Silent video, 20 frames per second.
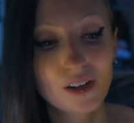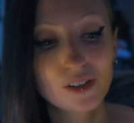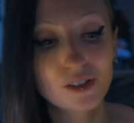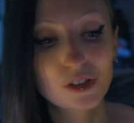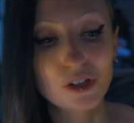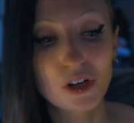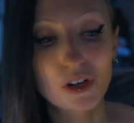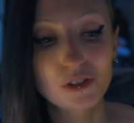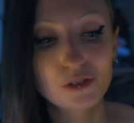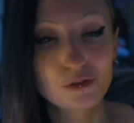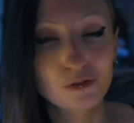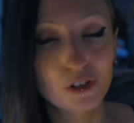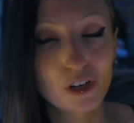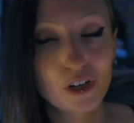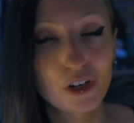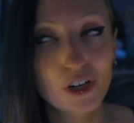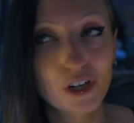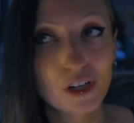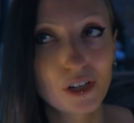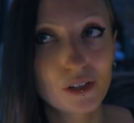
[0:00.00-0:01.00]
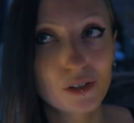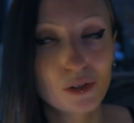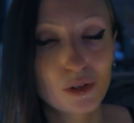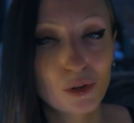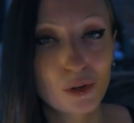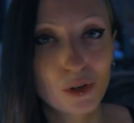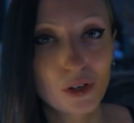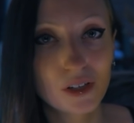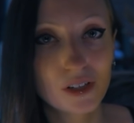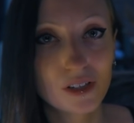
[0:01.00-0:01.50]
not very
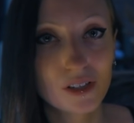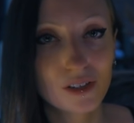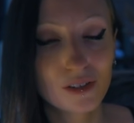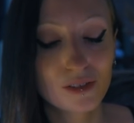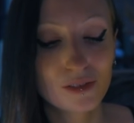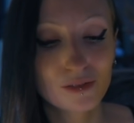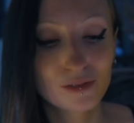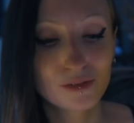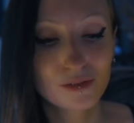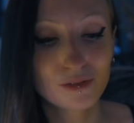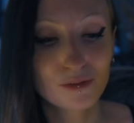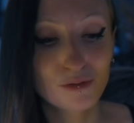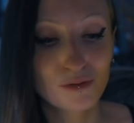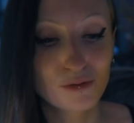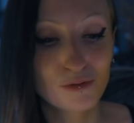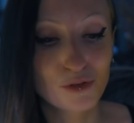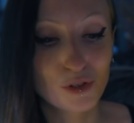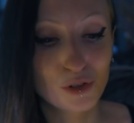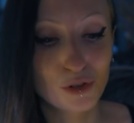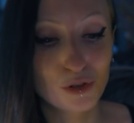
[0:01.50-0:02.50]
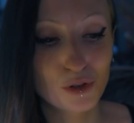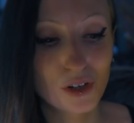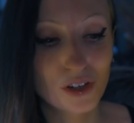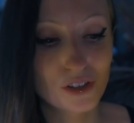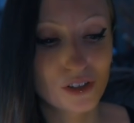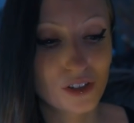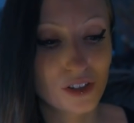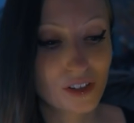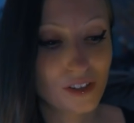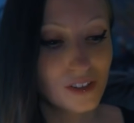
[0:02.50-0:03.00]
good
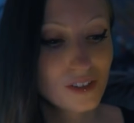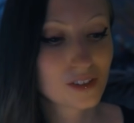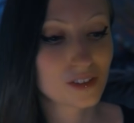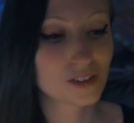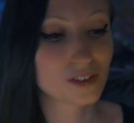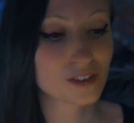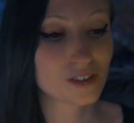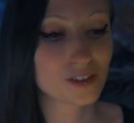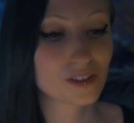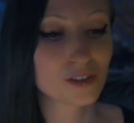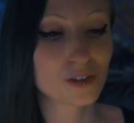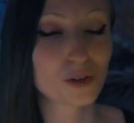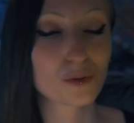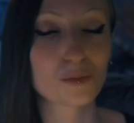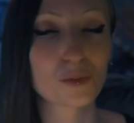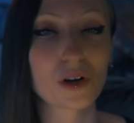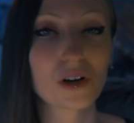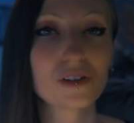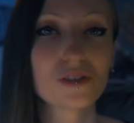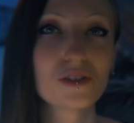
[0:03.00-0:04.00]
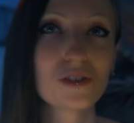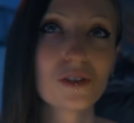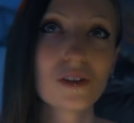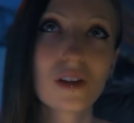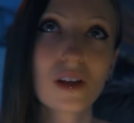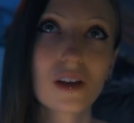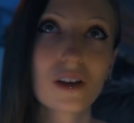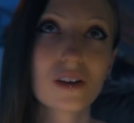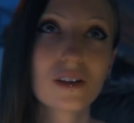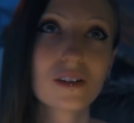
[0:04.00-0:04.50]
filtration compared to
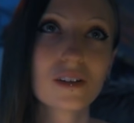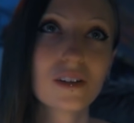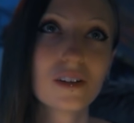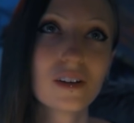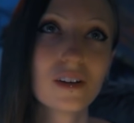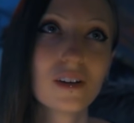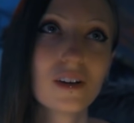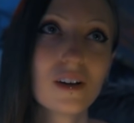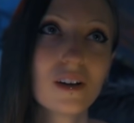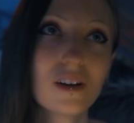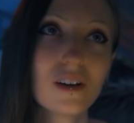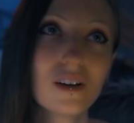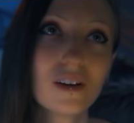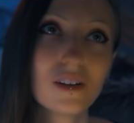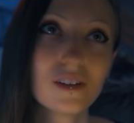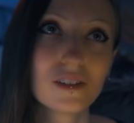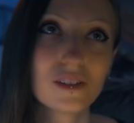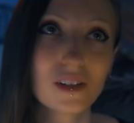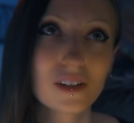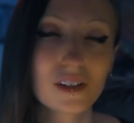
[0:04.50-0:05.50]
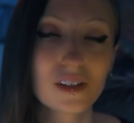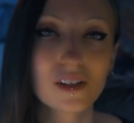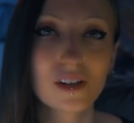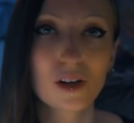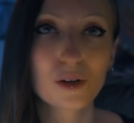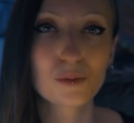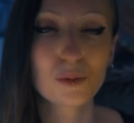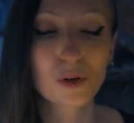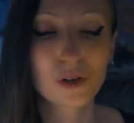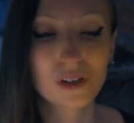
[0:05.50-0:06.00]
the
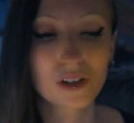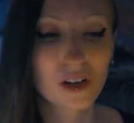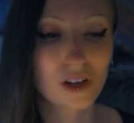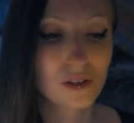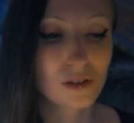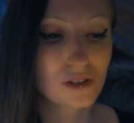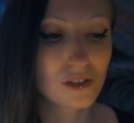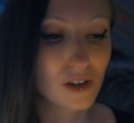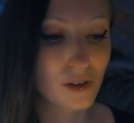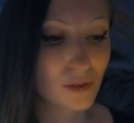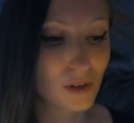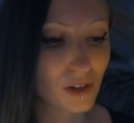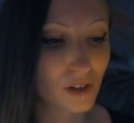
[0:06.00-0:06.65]
99.97.